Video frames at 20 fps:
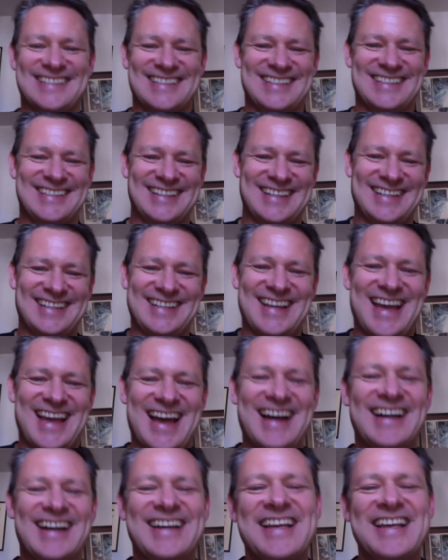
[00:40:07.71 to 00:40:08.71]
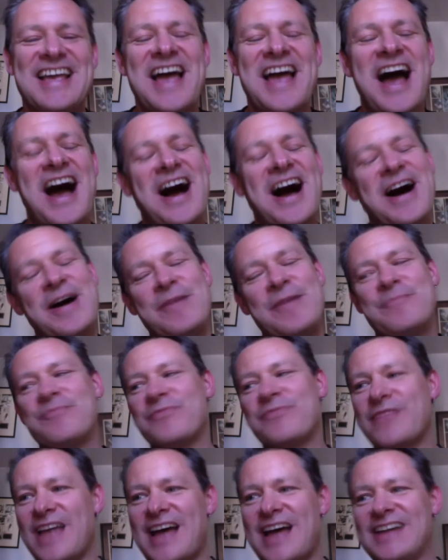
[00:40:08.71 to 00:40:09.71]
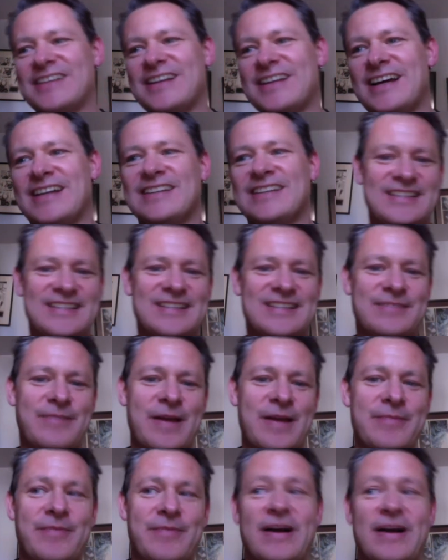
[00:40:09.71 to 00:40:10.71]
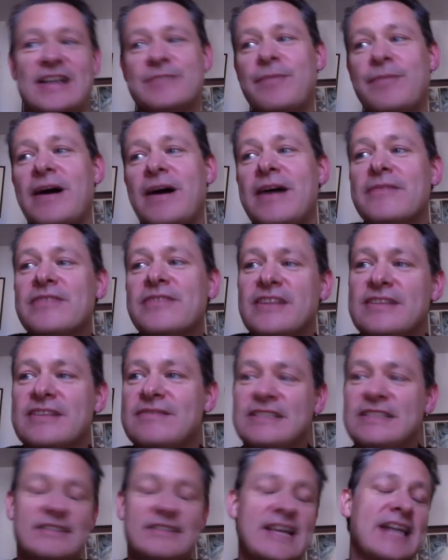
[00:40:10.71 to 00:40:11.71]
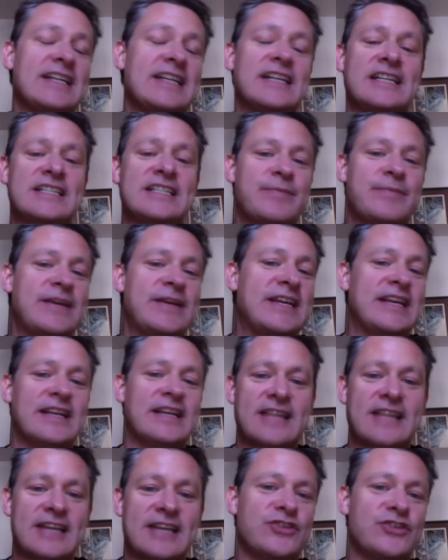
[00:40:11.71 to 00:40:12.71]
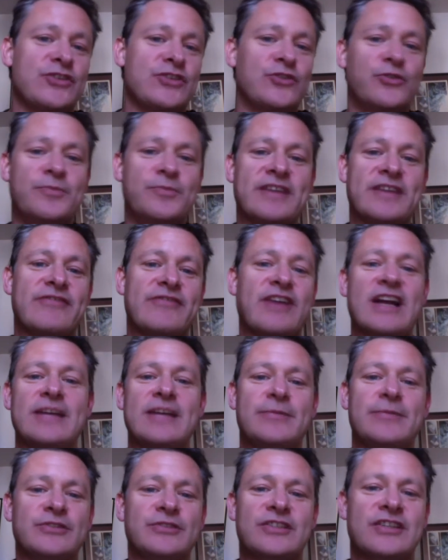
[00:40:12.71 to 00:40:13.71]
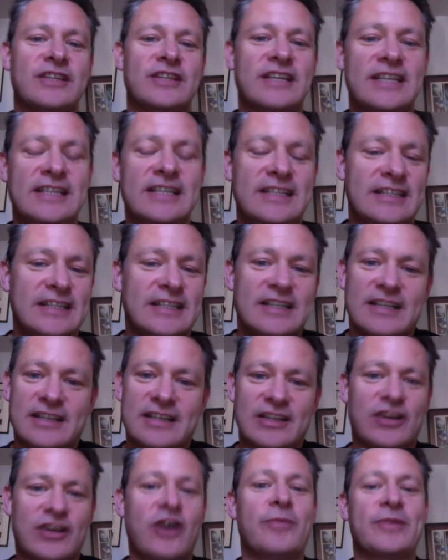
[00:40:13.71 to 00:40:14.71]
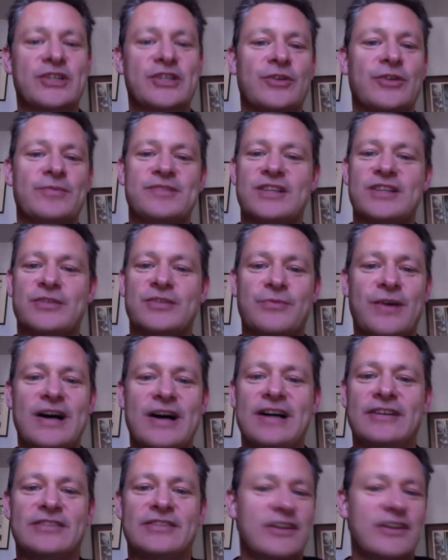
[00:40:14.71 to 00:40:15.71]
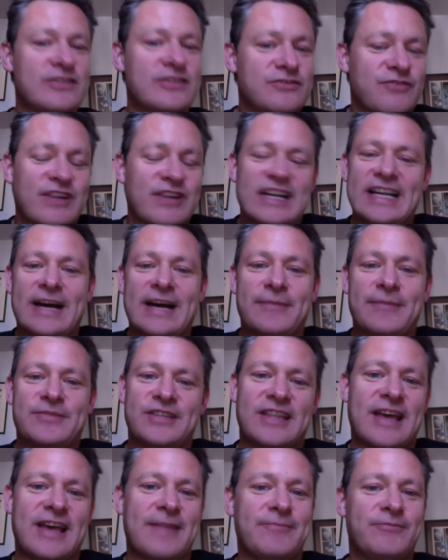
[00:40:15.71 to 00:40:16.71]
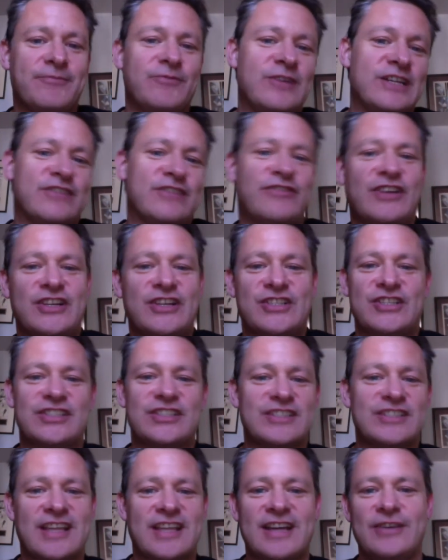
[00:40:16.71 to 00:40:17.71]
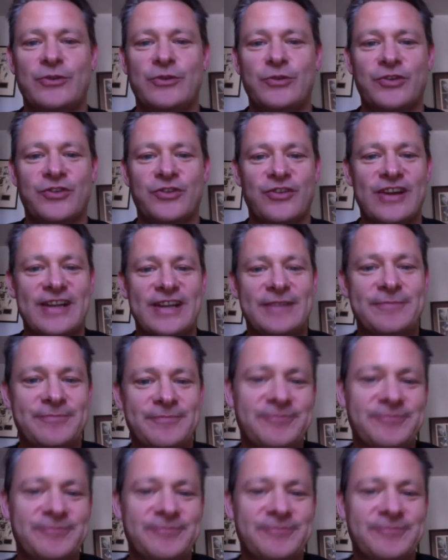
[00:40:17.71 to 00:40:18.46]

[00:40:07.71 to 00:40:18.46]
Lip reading: Yeah. And the paperbacks, but technically speaking, they should all be available to the comic shops as well. So it's really up to them which versions they order in.